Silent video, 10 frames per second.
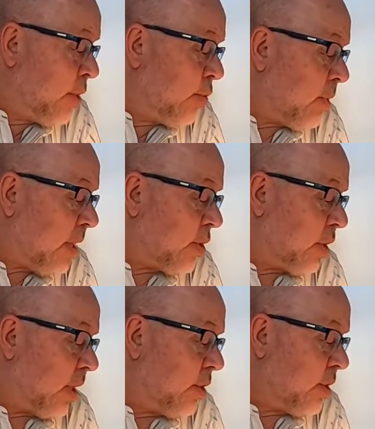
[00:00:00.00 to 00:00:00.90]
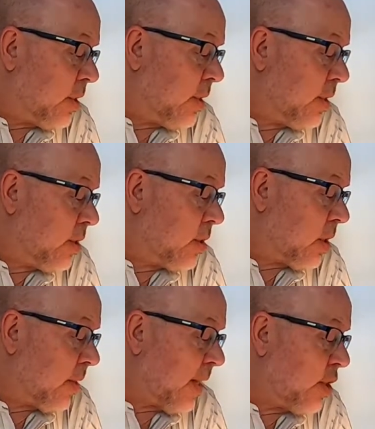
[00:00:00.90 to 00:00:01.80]
Do not judge,
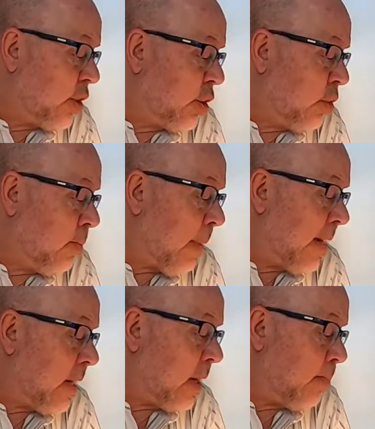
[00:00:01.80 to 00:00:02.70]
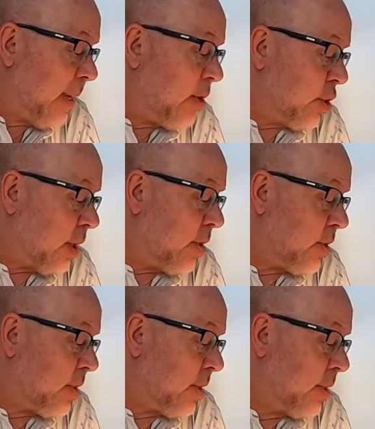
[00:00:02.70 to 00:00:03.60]
so that you may not be
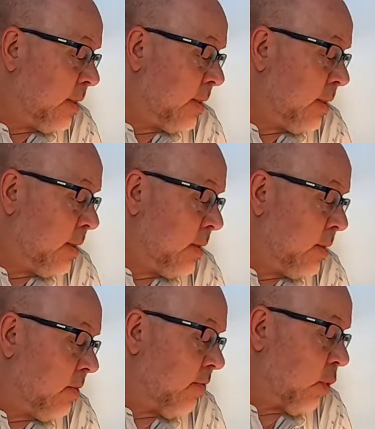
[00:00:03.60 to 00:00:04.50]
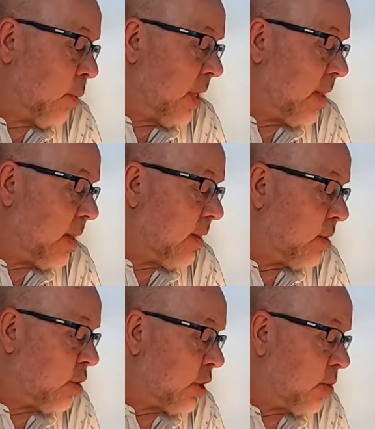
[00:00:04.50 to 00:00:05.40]
judged. For with
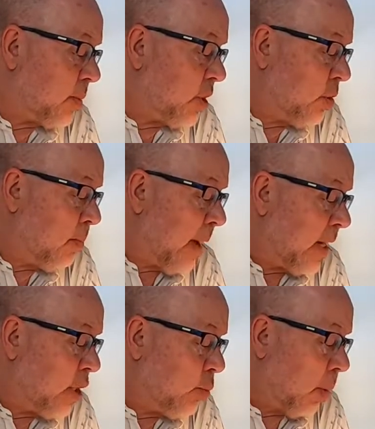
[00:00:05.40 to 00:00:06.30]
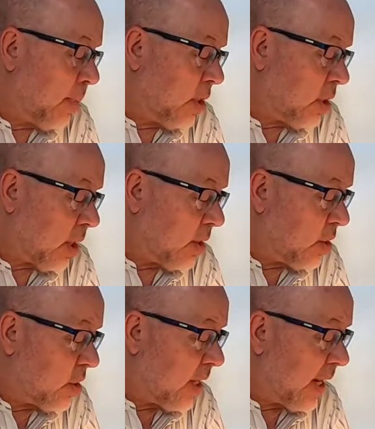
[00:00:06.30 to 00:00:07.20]
the judgment you make, you will be
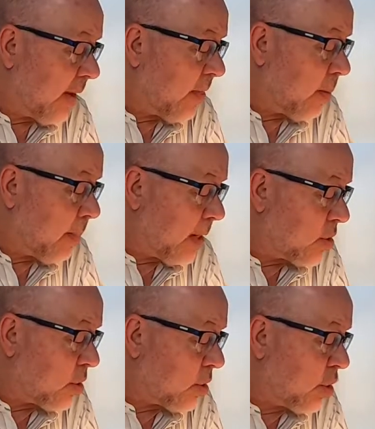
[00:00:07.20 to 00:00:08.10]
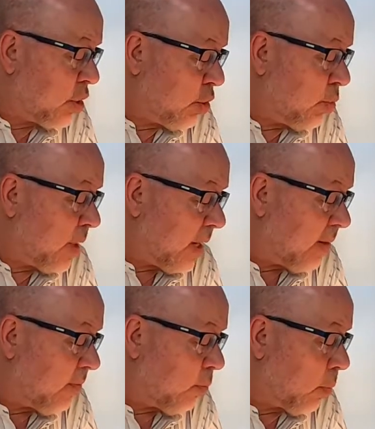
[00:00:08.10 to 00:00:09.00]
judged, and the measure you
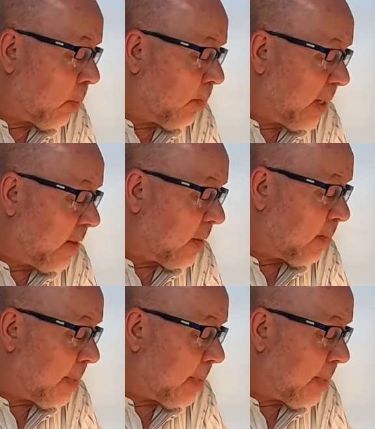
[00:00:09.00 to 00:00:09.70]
give will be the